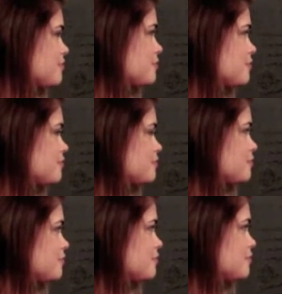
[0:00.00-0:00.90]

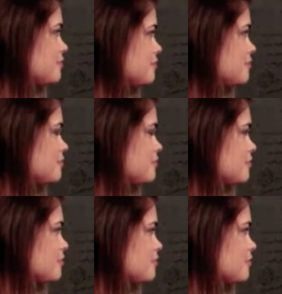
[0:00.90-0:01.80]

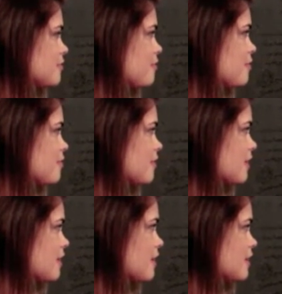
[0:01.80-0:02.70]

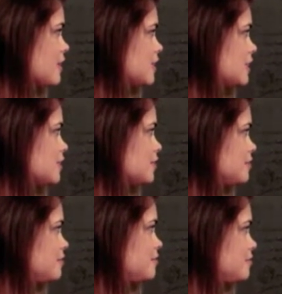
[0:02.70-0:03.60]

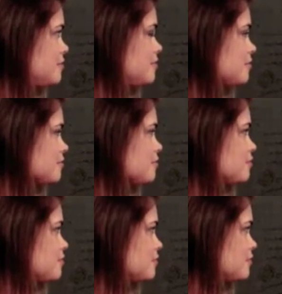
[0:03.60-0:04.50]

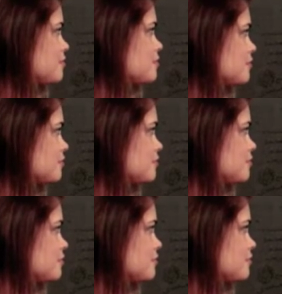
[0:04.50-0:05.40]

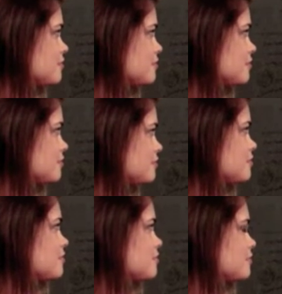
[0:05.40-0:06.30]
(silent)